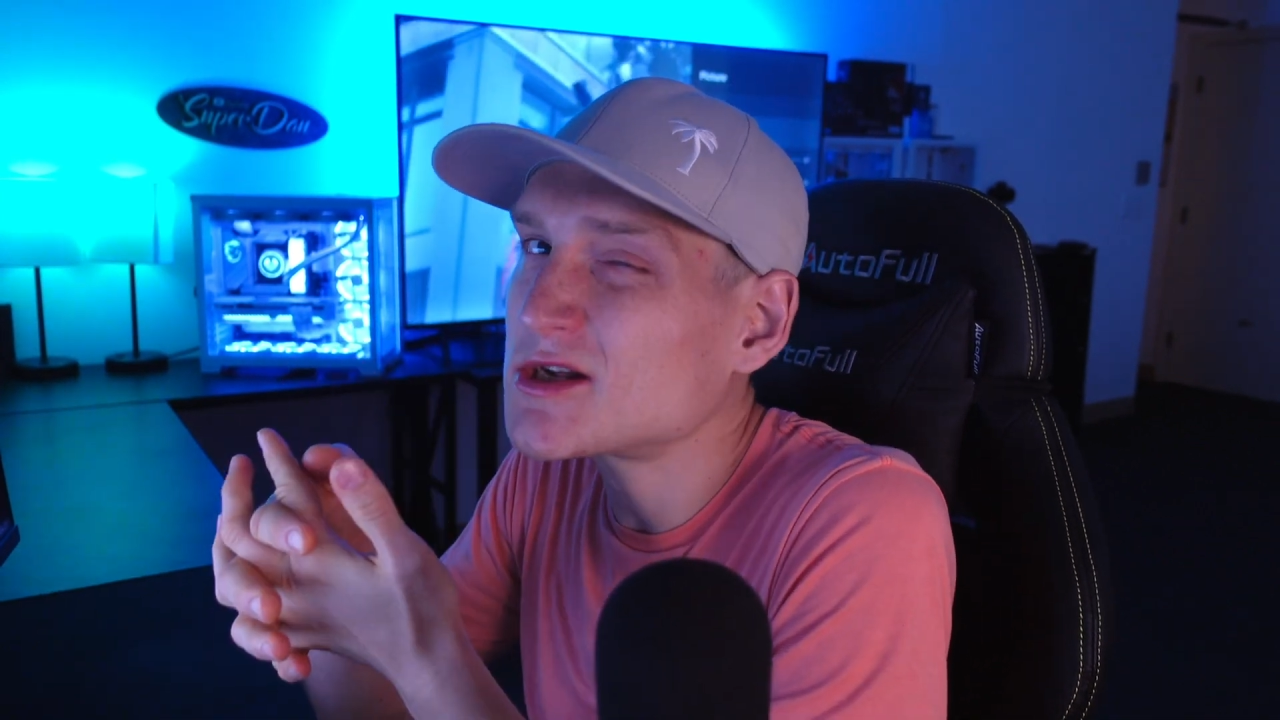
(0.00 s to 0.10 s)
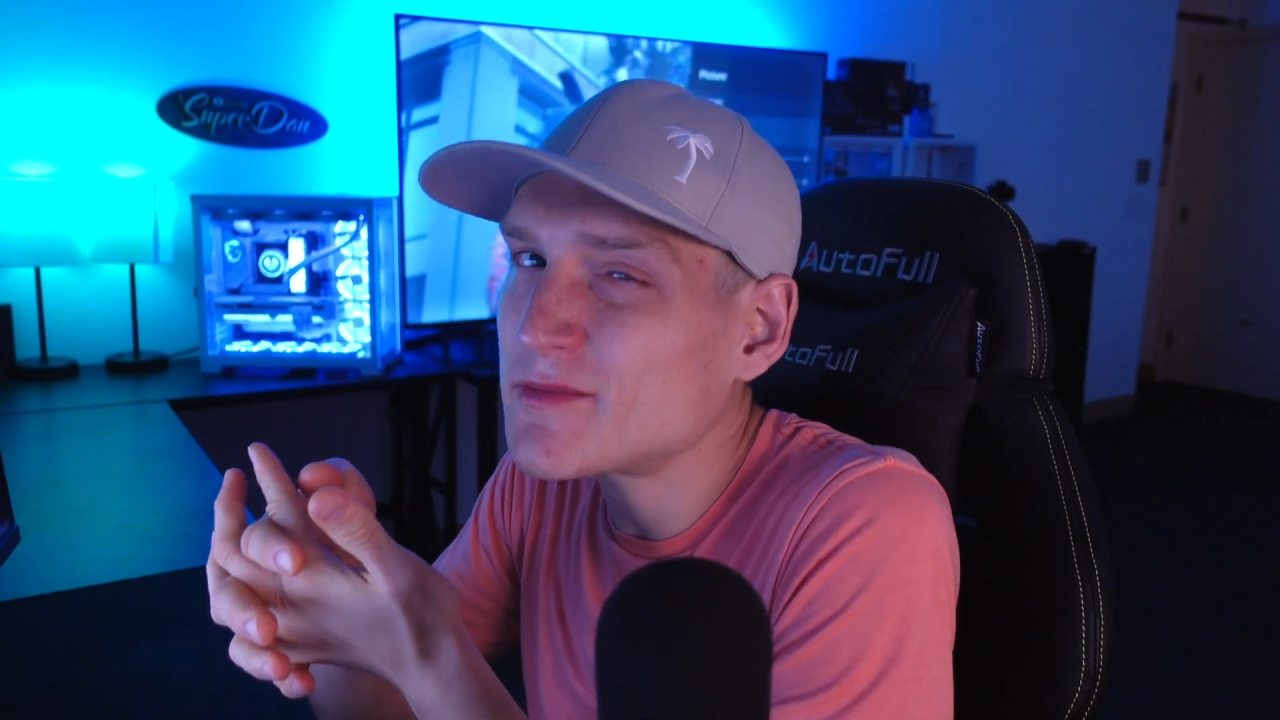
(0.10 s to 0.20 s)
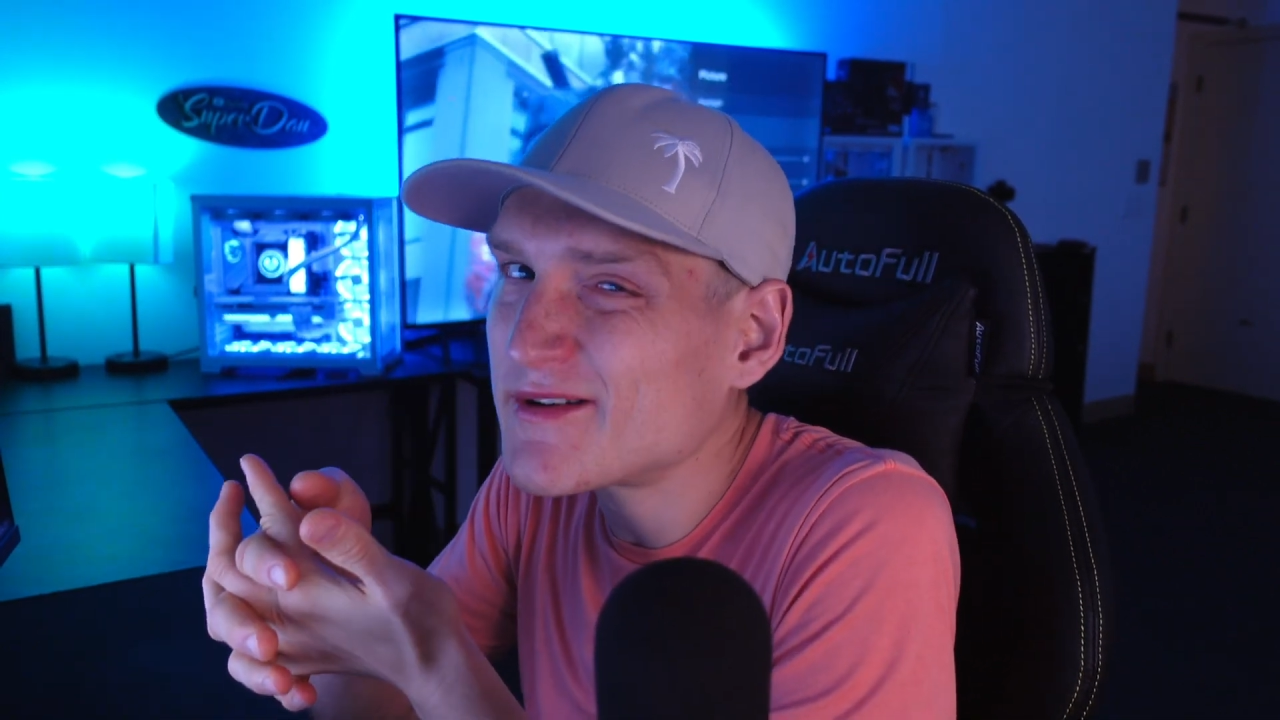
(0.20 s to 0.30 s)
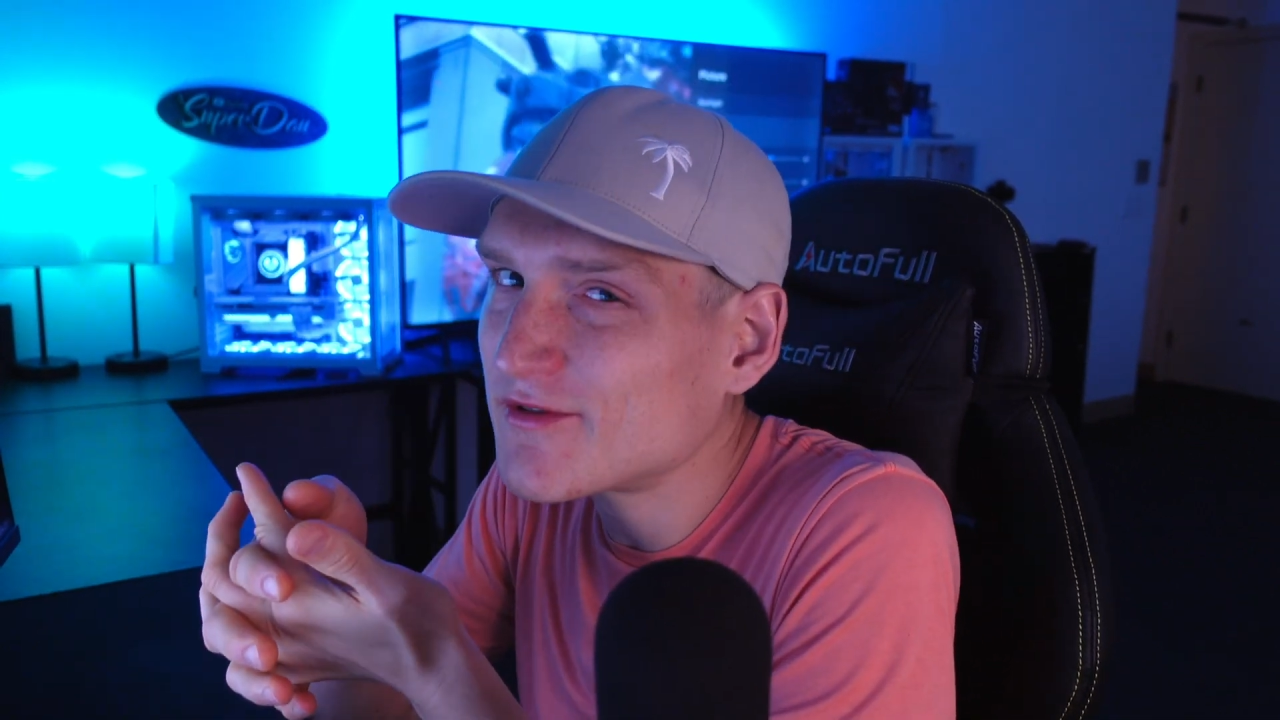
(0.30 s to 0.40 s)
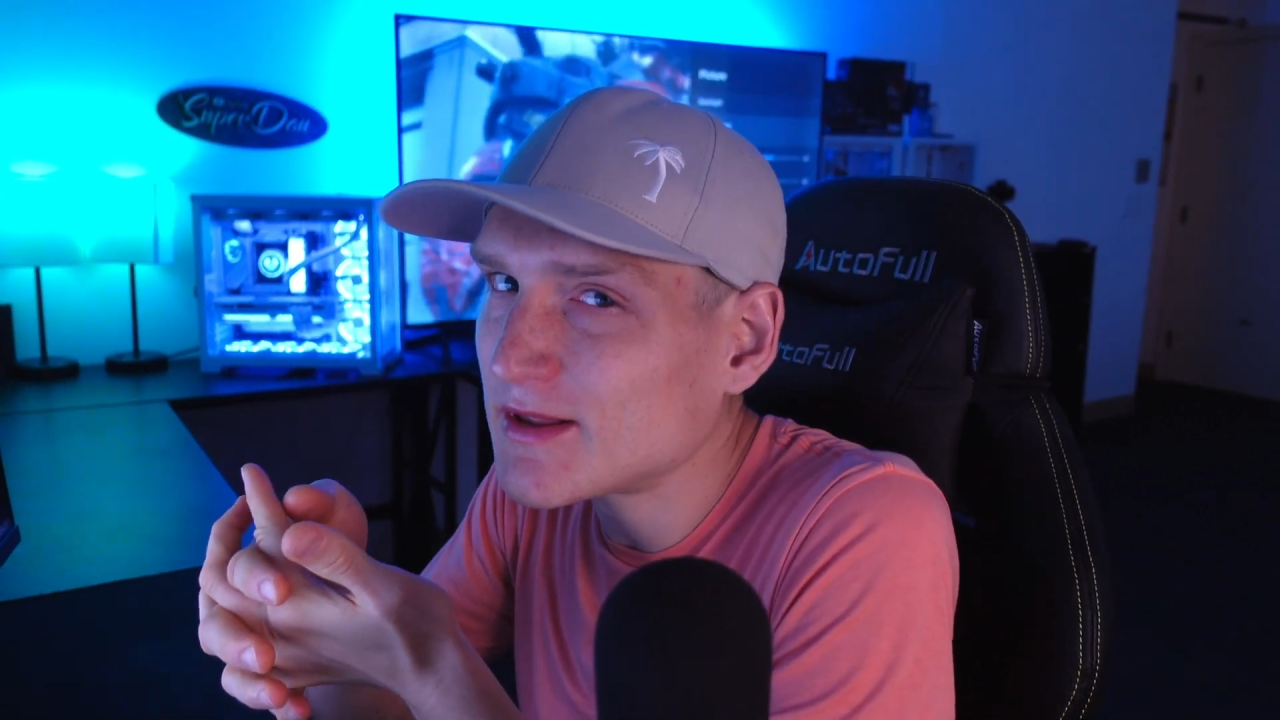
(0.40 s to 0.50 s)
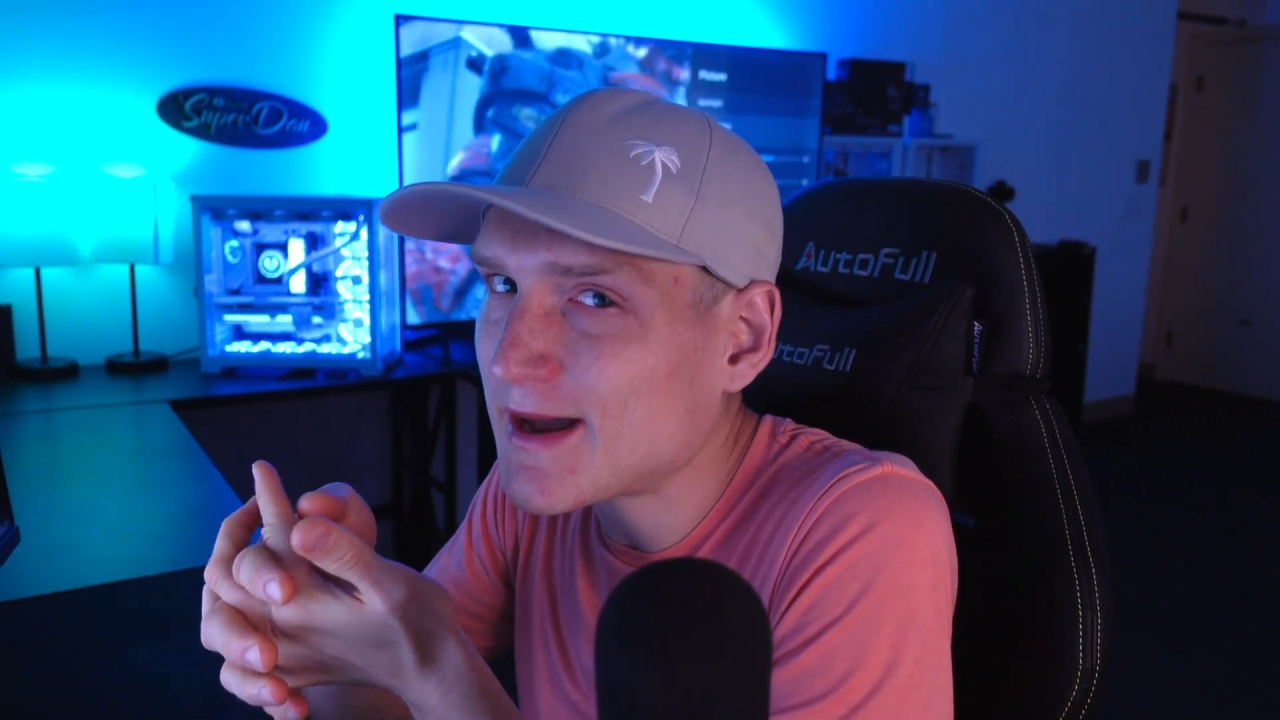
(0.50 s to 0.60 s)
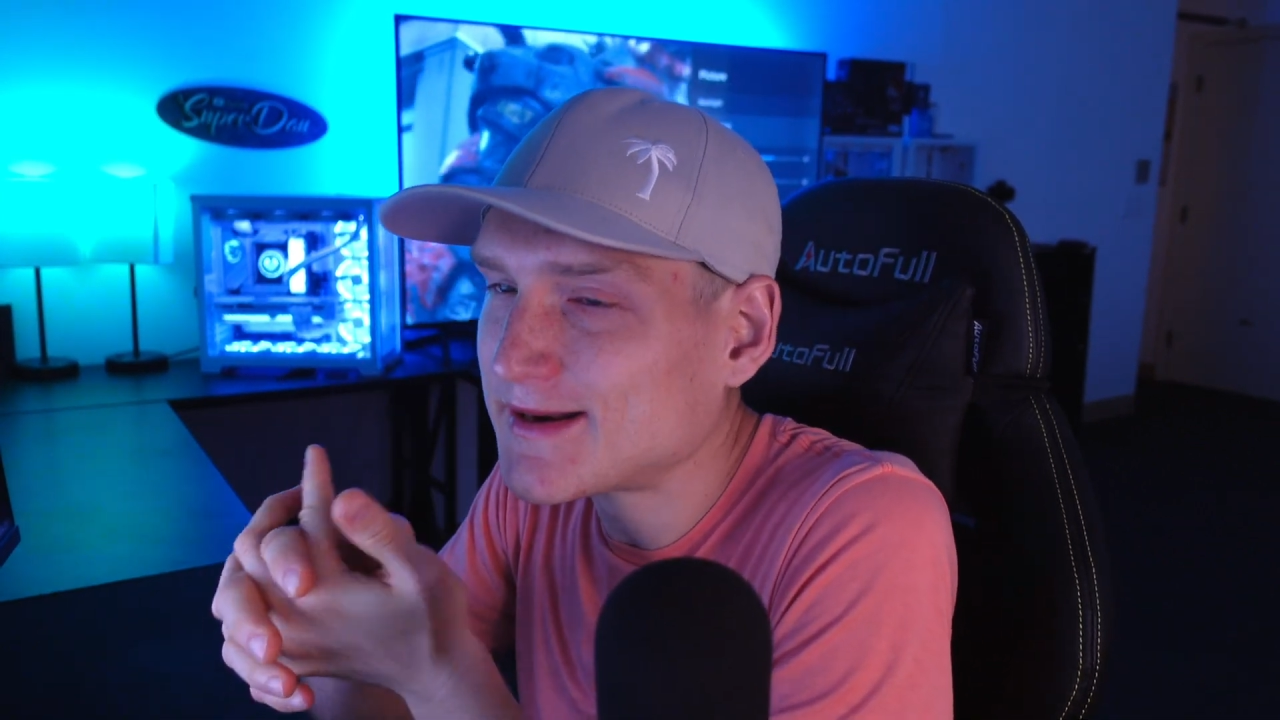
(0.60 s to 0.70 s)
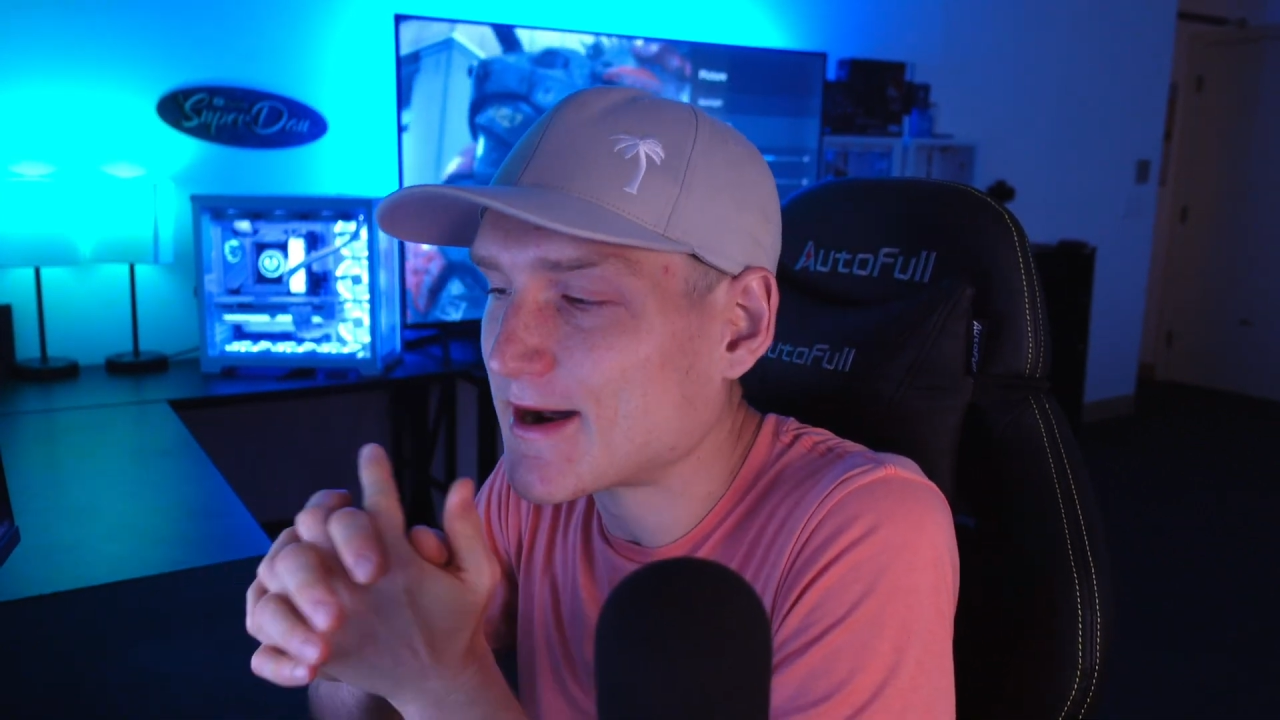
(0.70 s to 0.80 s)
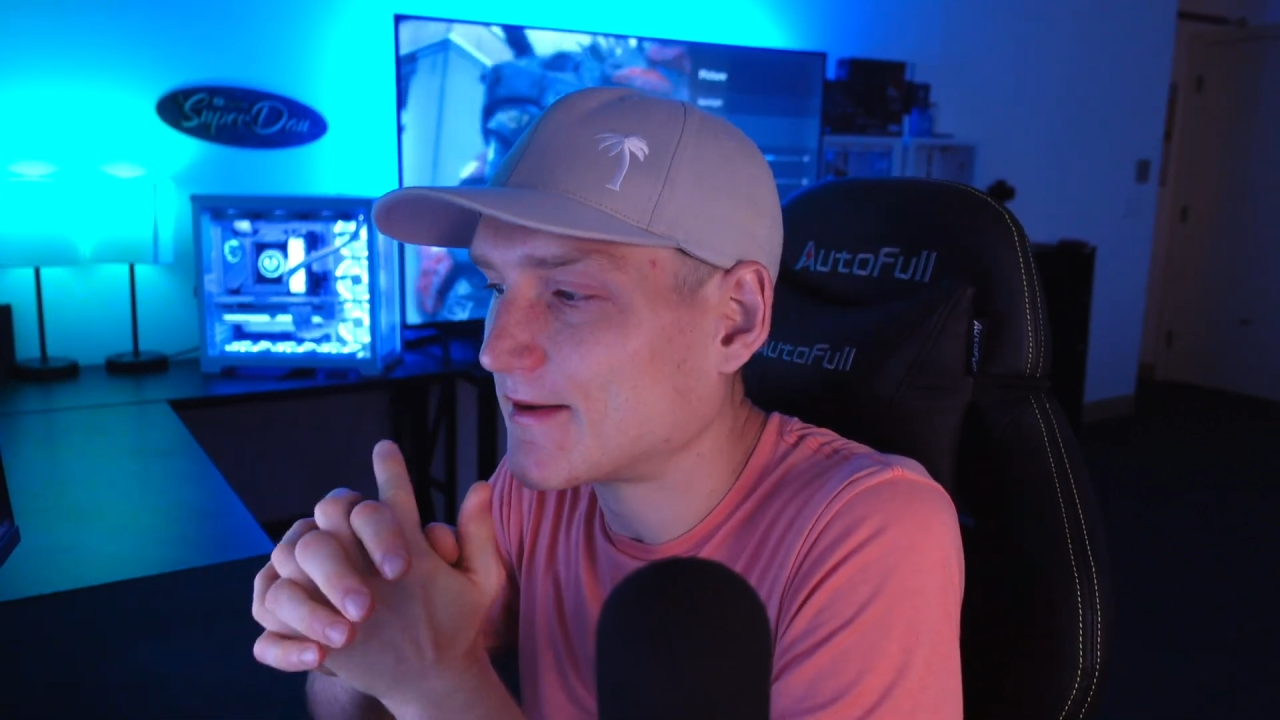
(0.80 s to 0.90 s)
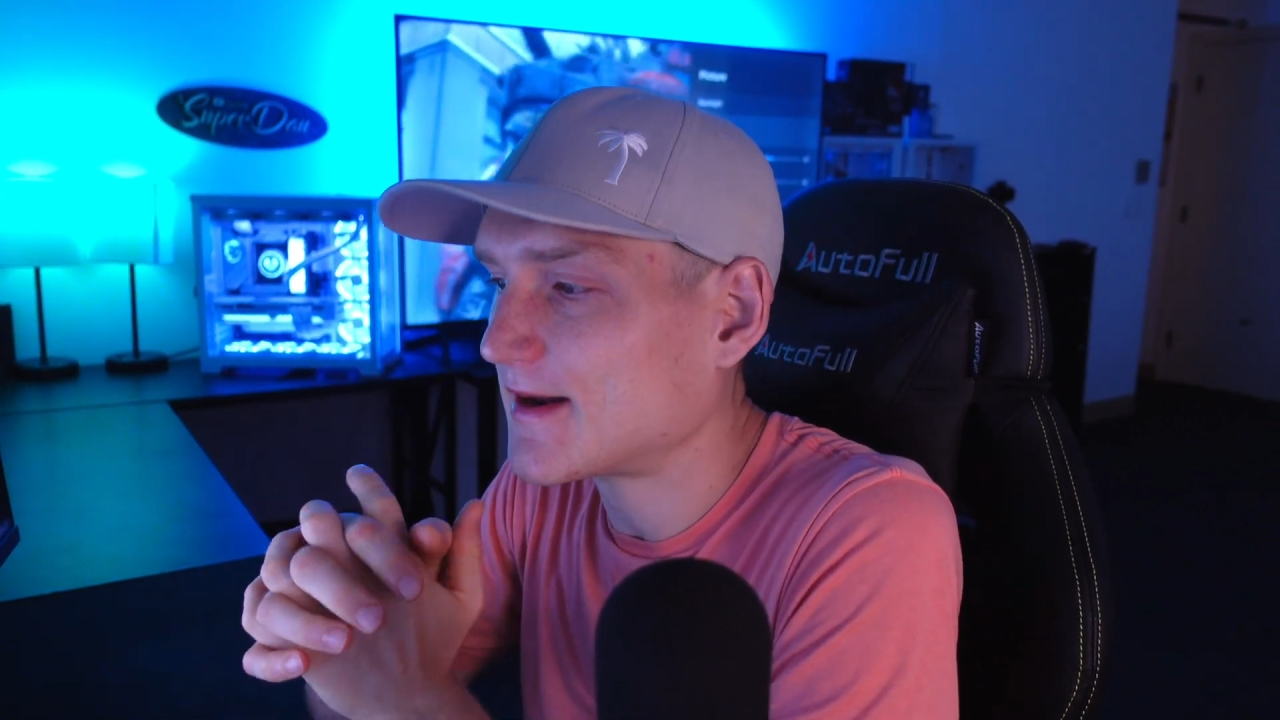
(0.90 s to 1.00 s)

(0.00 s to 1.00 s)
little bit of a letdown,